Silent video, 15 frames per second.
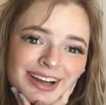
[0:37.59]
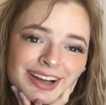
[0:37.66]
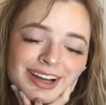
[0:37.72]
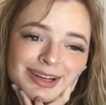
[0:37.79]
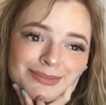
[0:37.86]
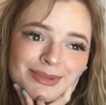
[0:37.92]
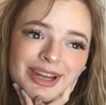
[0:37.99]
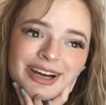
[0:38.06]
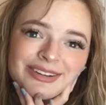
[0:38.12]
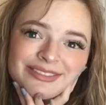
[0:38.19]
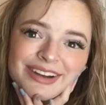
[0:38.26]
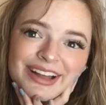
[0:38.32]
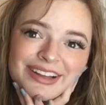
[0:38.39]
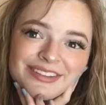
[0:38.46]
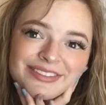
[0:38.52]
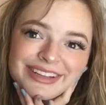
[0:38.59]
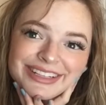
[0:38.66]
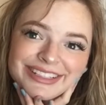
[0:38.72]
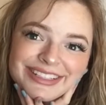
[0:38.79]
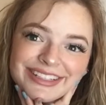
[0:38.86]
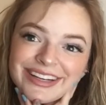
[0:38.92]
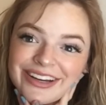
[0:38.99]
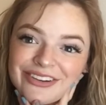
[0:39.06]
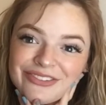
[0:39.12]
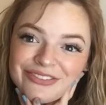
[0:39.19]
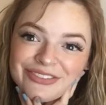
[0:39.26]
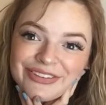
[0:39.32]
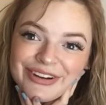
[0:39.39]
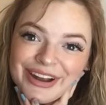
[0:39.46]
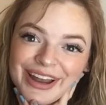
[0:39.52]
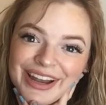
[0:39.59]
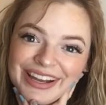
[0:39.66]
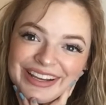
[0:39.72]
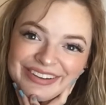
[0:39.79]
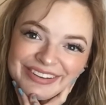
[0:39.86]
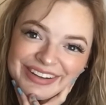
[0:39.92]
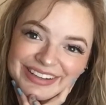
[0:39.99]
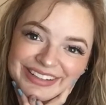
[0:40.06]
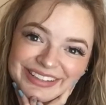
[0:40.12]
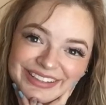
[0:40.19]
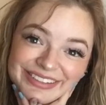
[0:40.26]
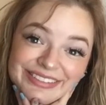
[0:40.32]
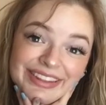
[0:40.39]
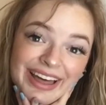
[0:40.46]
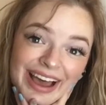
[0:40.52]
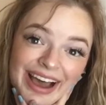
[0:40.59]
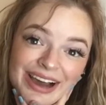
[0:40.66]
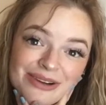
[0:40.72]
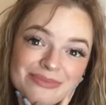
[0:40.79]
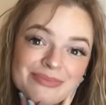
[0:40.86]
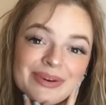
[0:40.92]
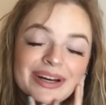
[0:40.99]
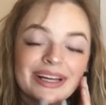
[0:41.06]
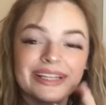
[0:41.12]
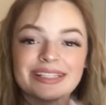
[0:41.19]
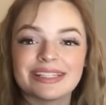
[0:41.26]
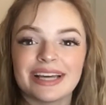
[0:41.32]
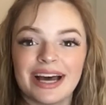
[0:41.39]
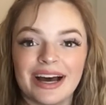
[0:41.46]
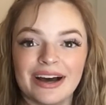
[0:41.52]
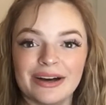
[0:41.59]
I'm not relevant enough for anybody to do that. But